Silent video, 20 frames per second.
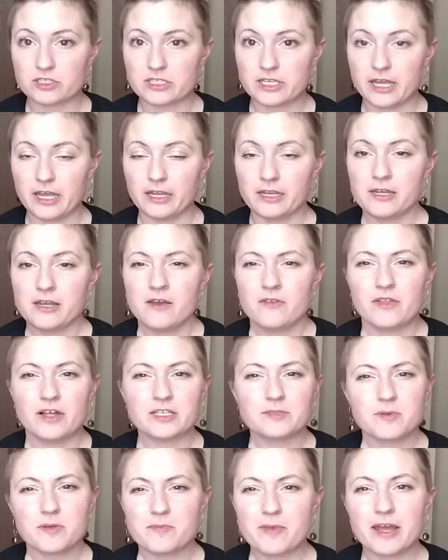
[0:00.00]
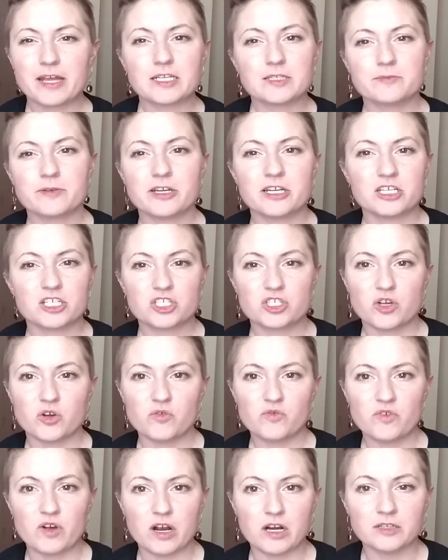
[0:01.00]
okay? That's been my experience so
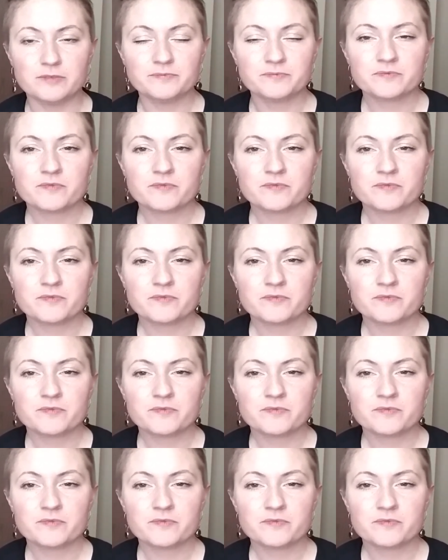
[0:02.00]
far.